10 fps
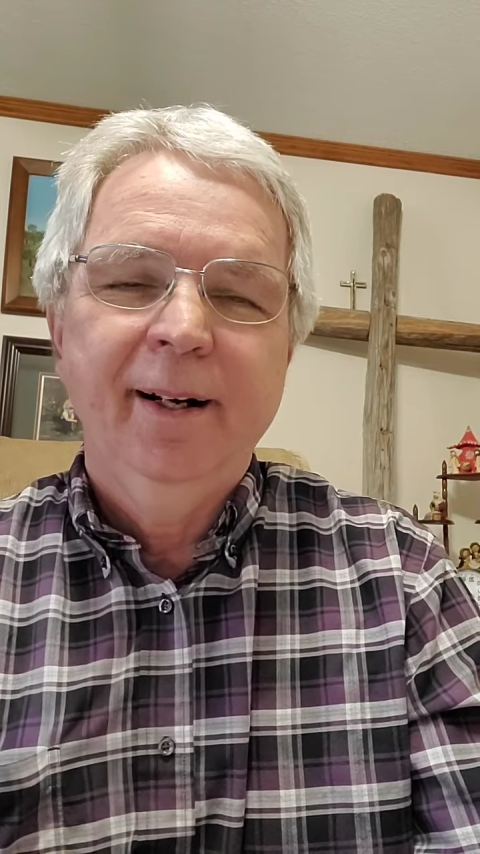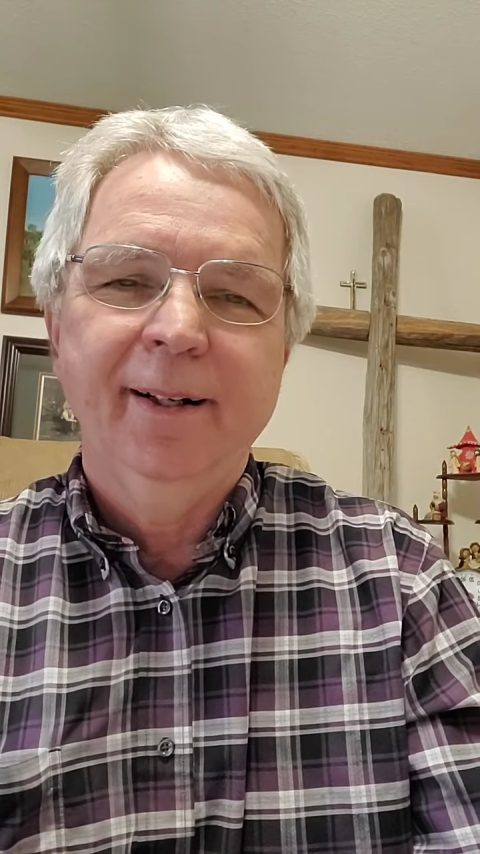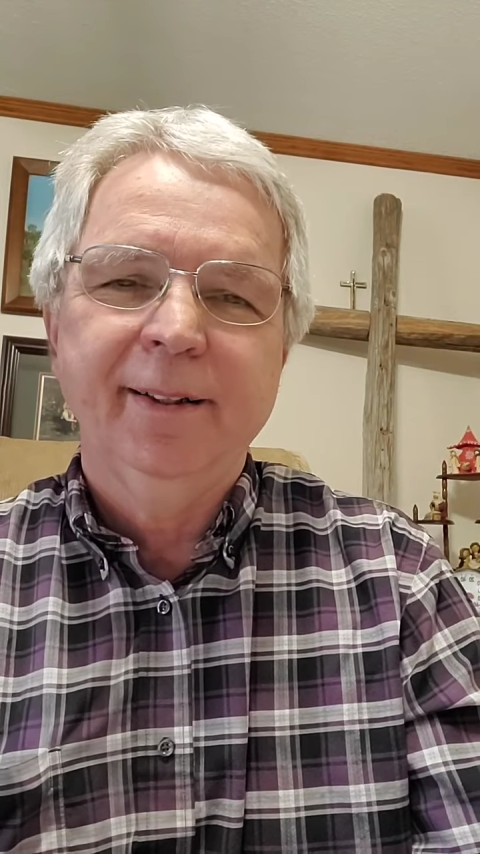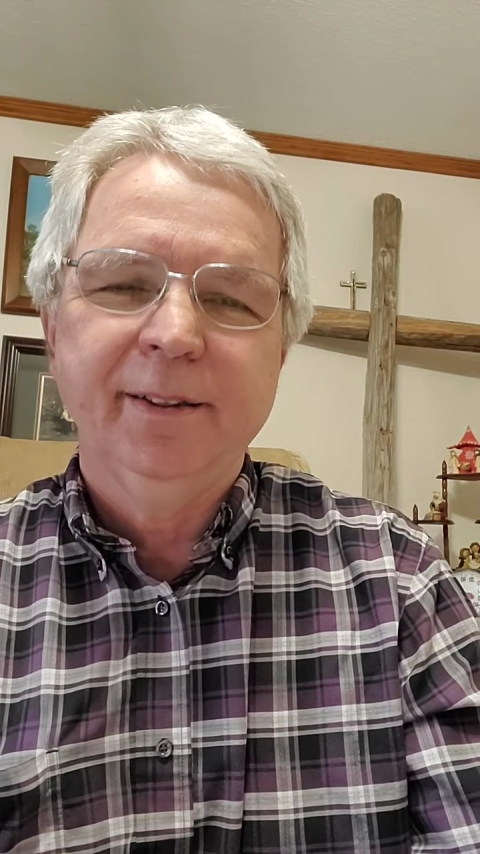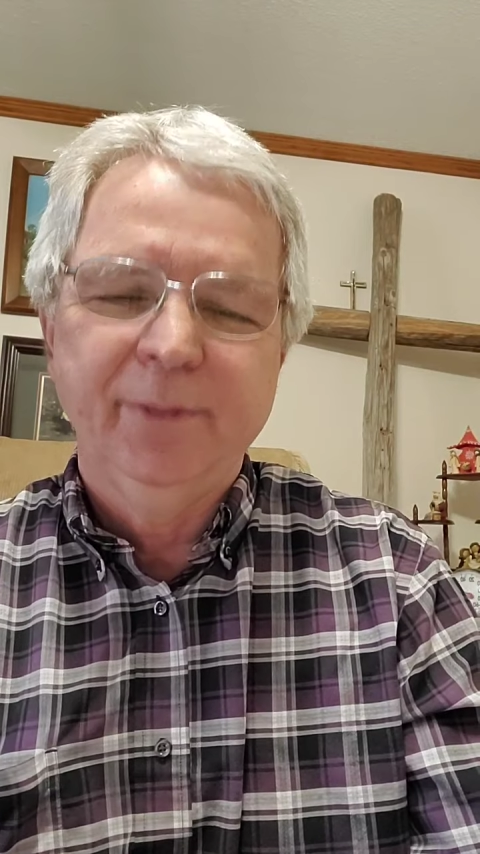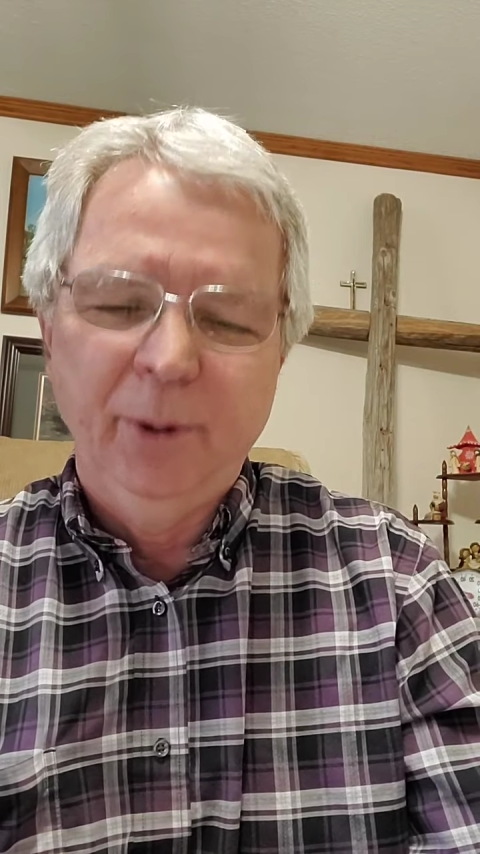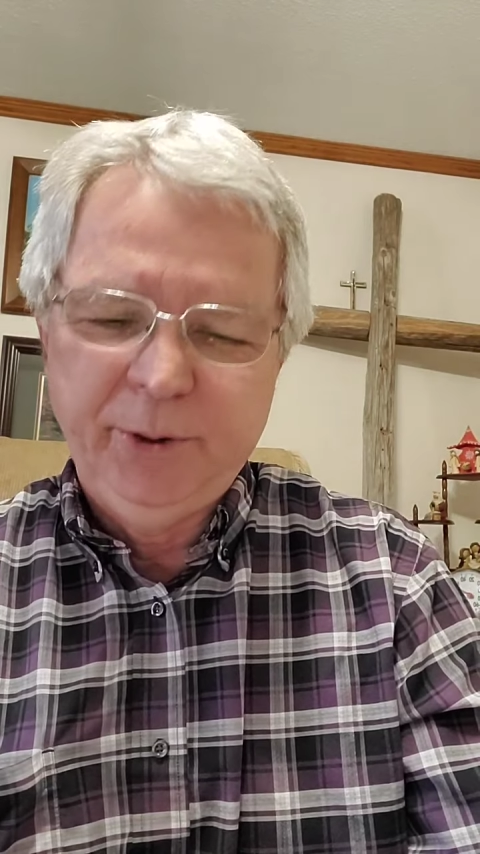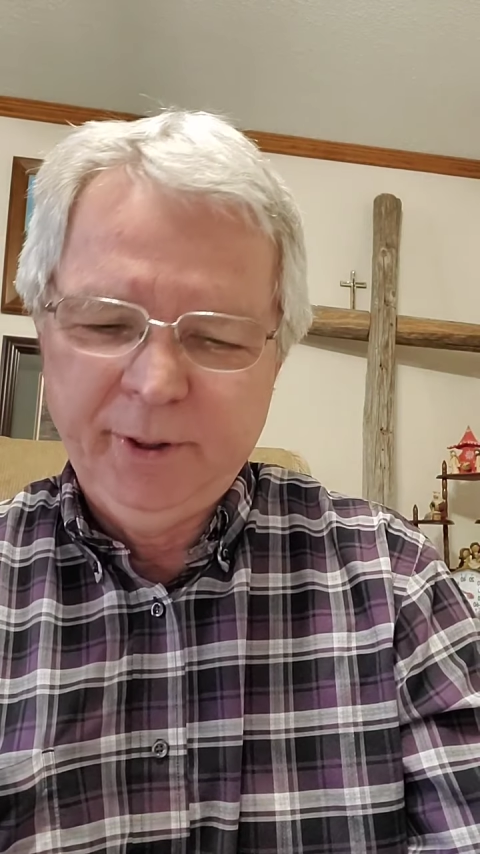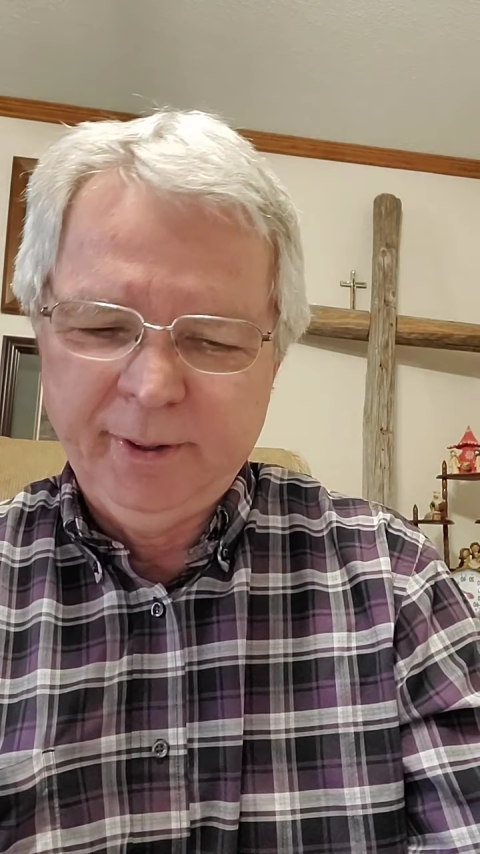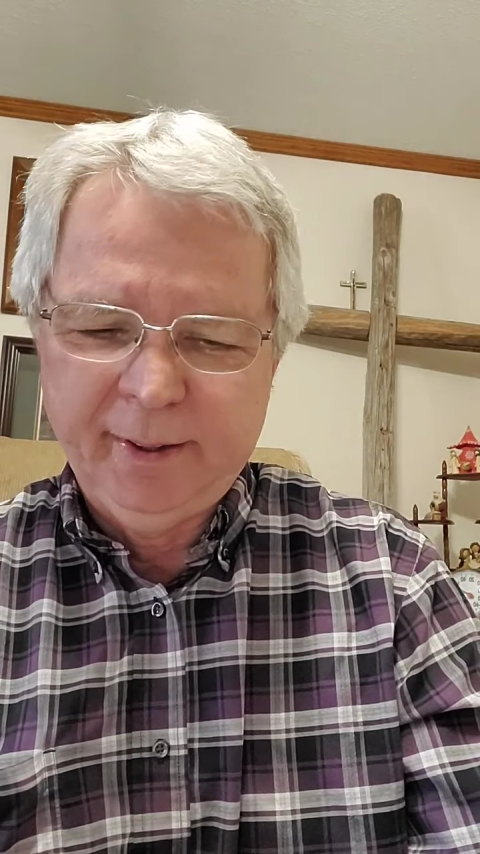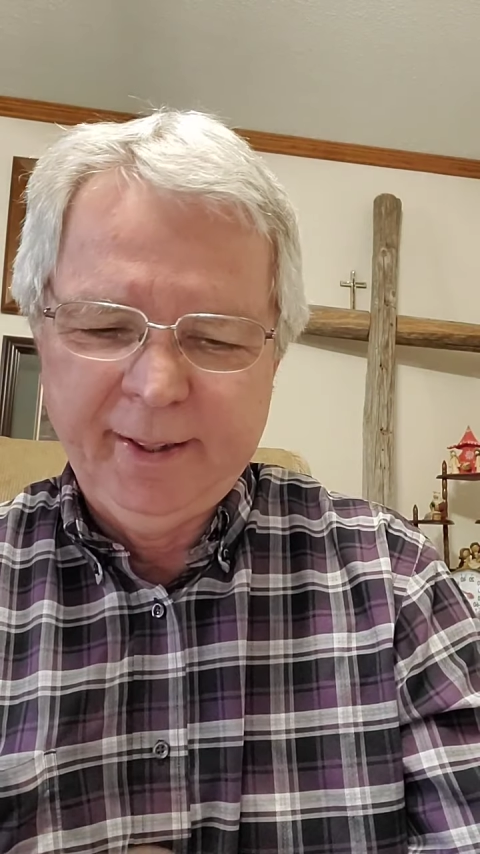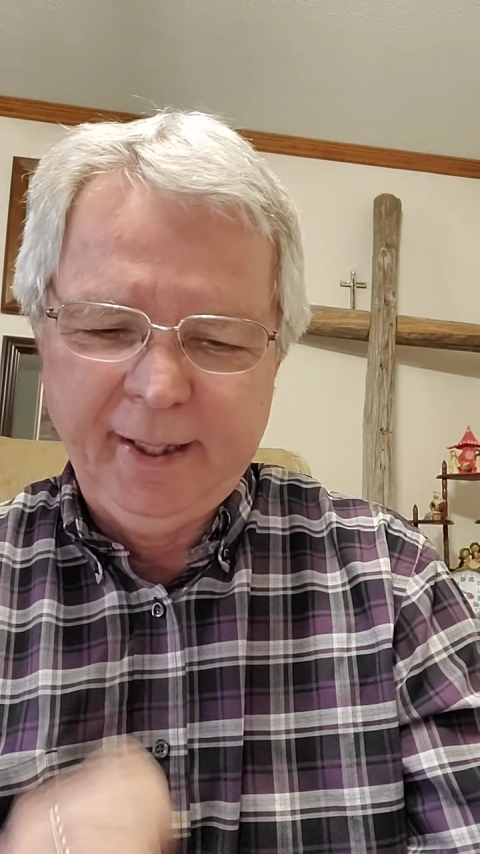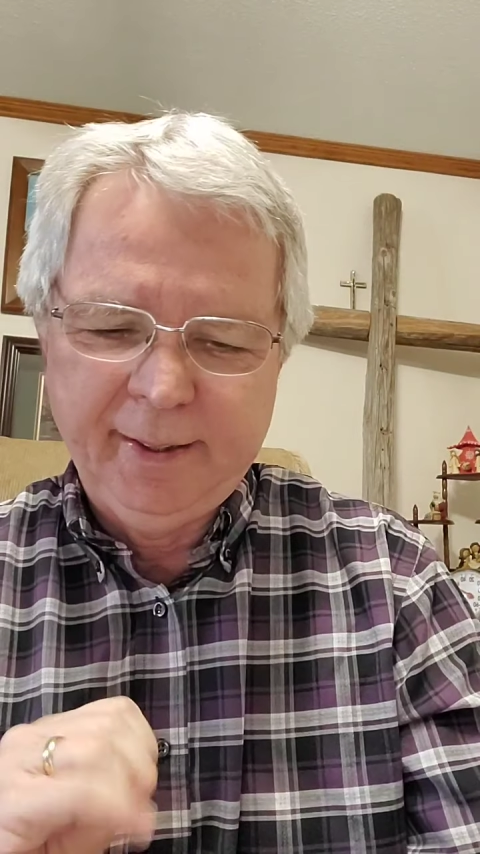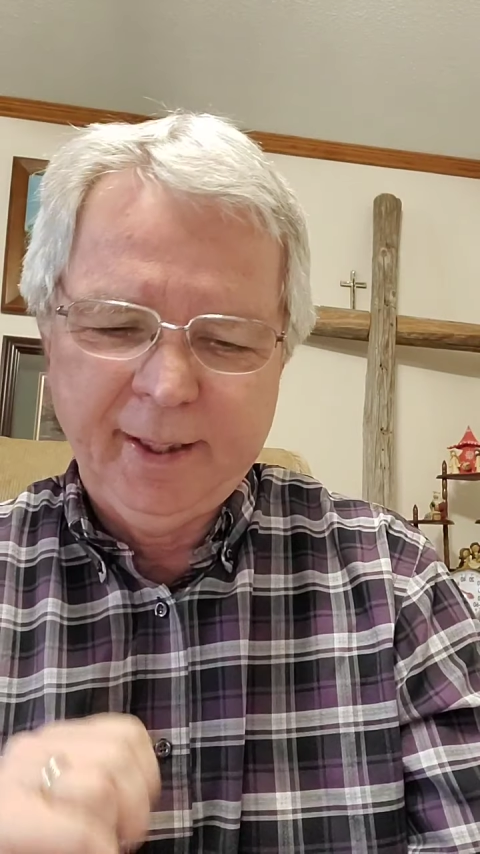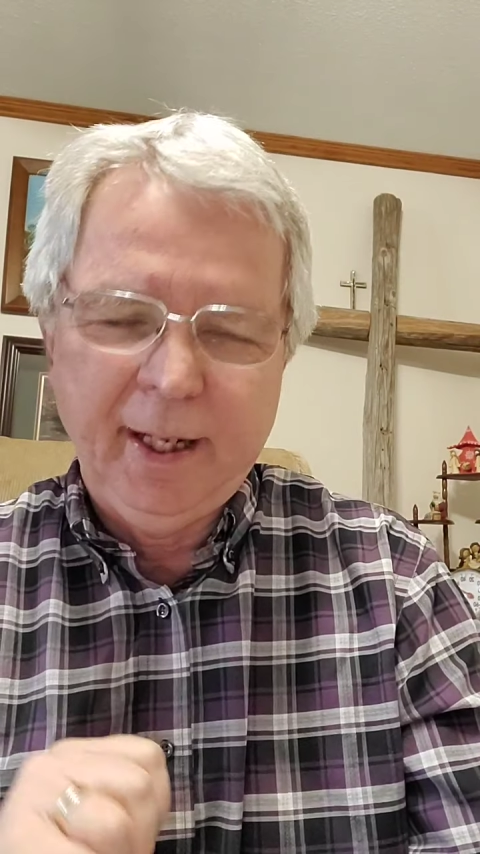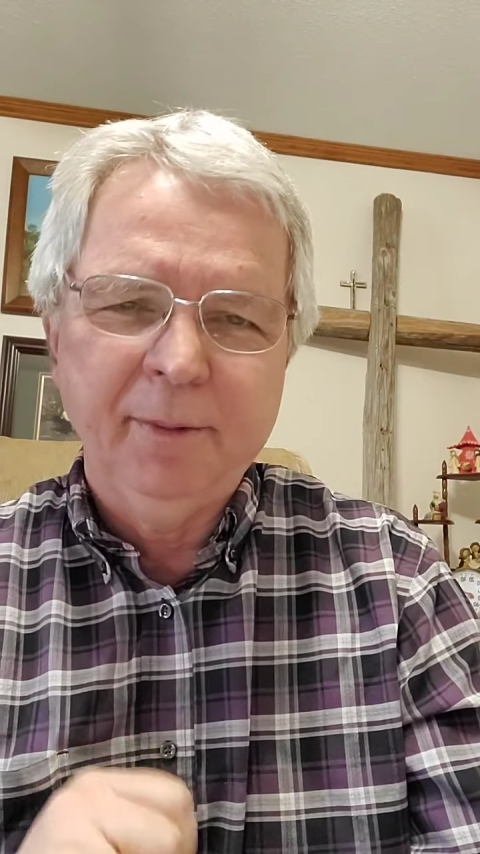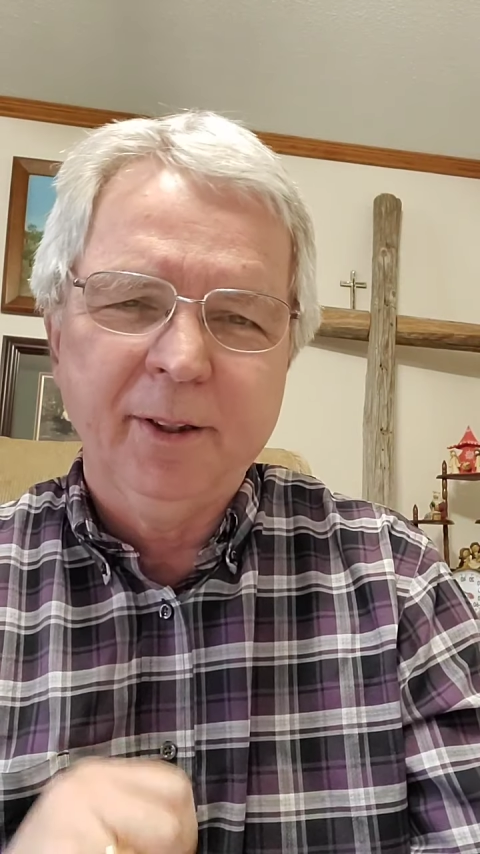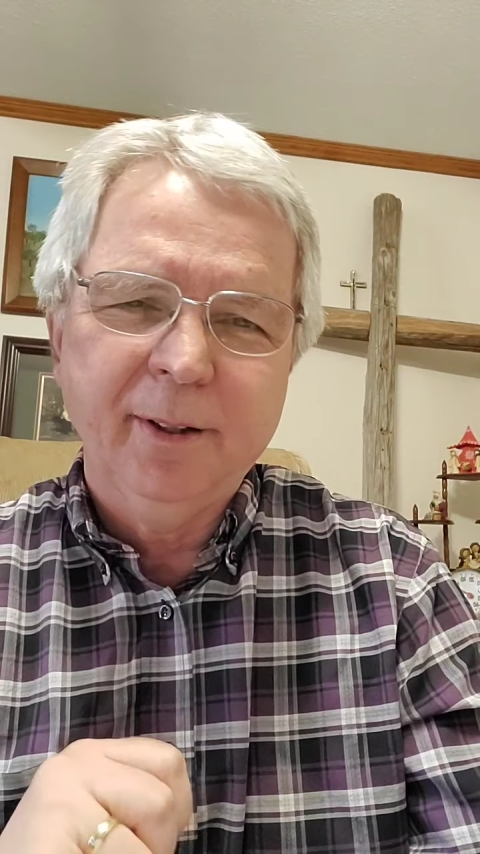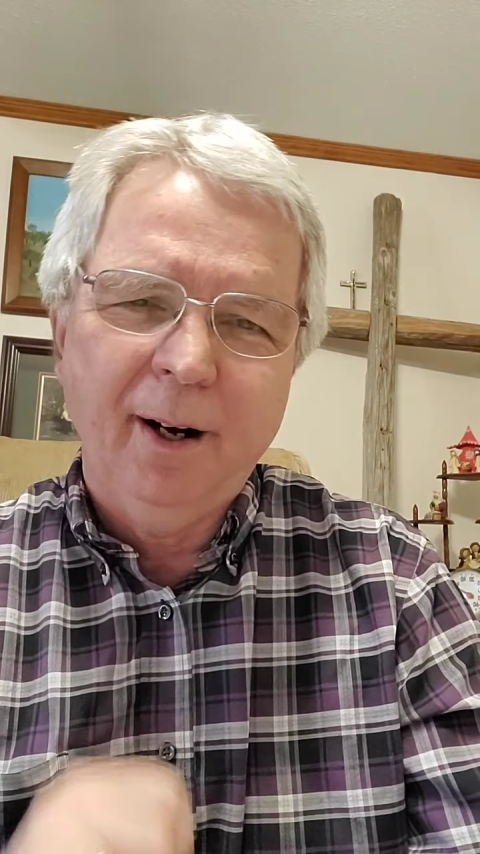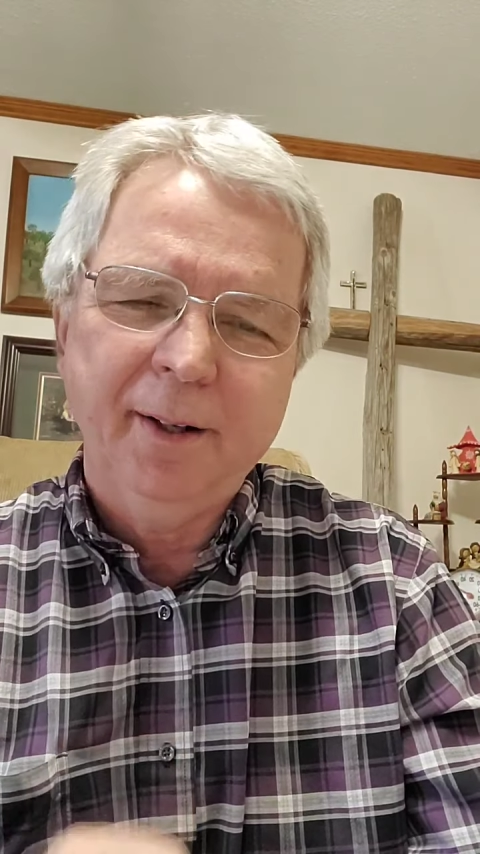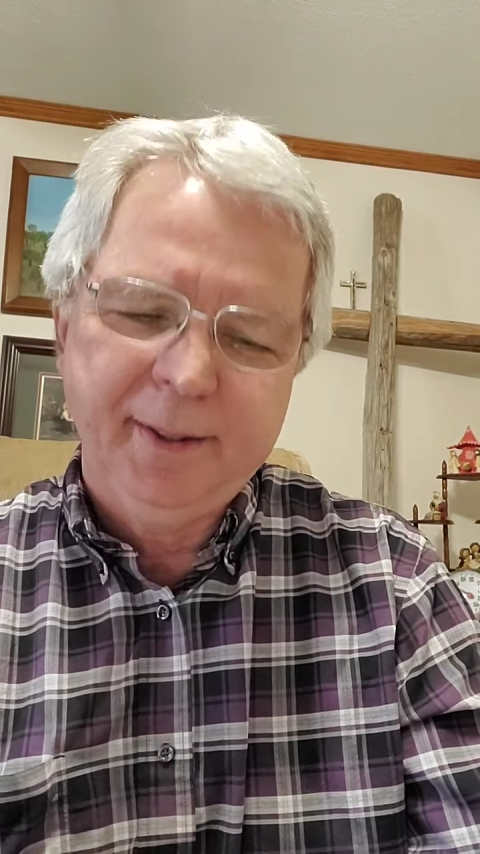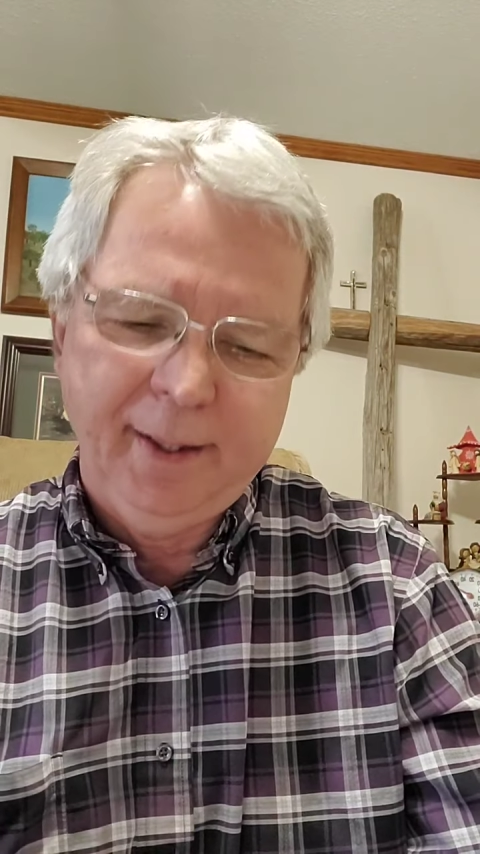devotion to take time to talk